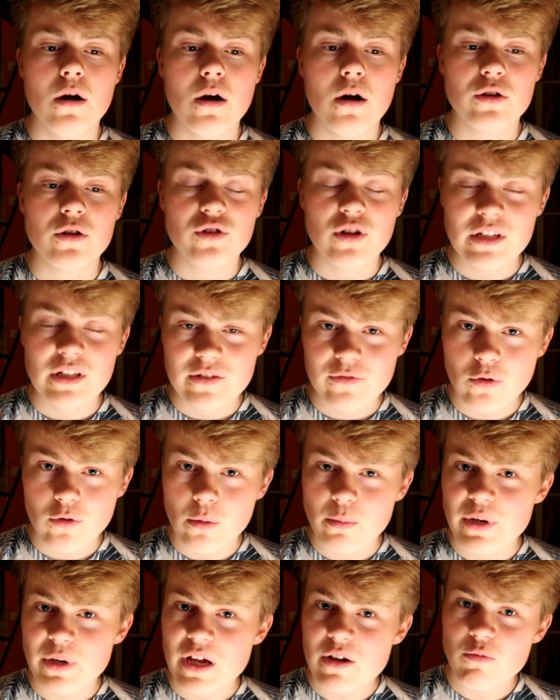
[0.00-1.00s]
A transfer
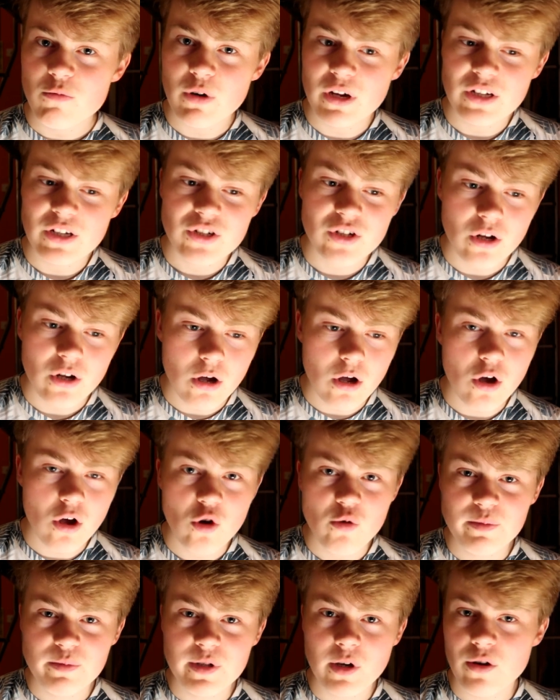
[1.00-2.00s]
update which I
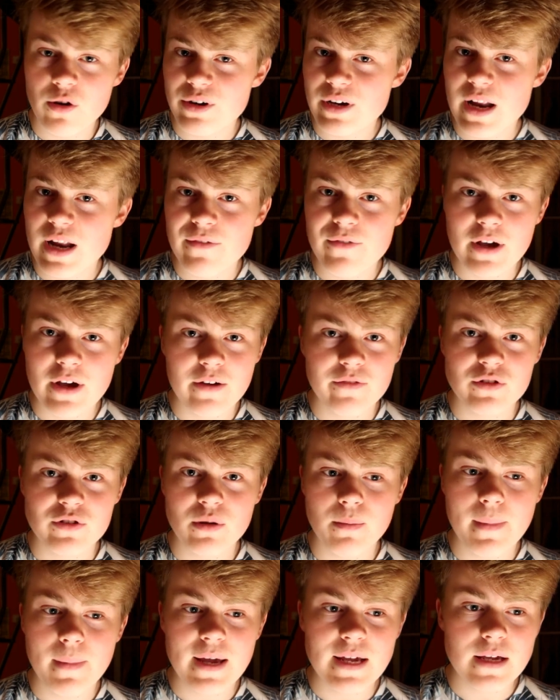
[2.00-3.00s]
hoped I'd never have
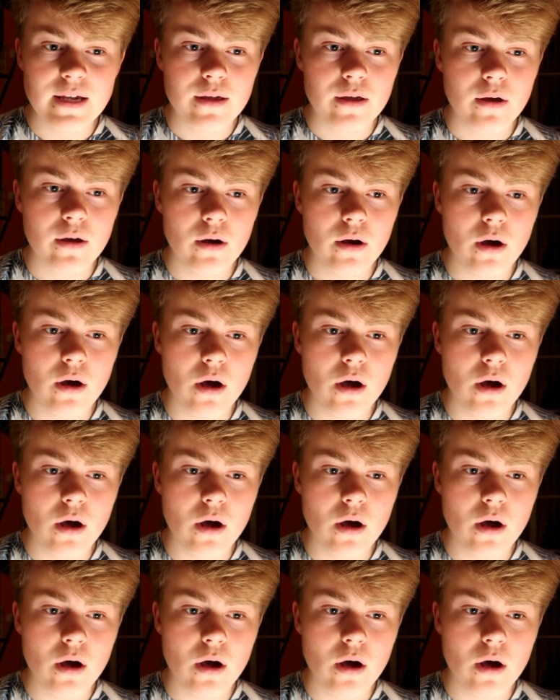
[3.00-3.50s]
to make.